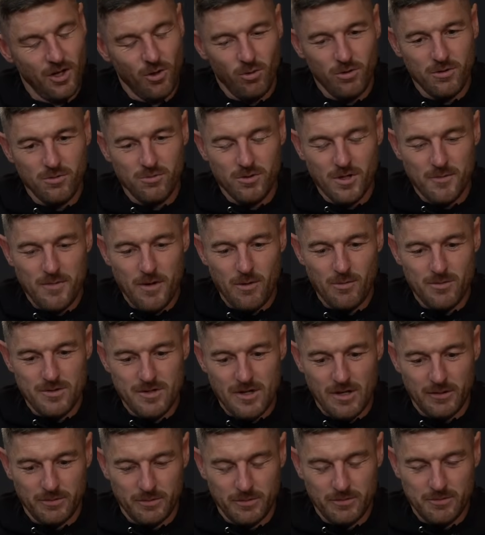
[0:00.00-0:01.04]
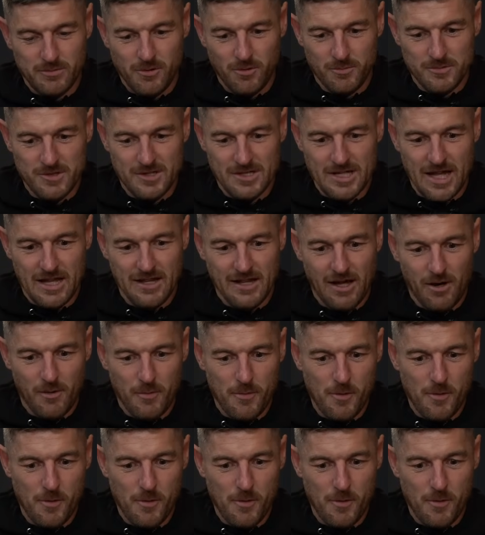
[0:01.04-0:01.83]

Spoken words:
What about, I'll come to the end now,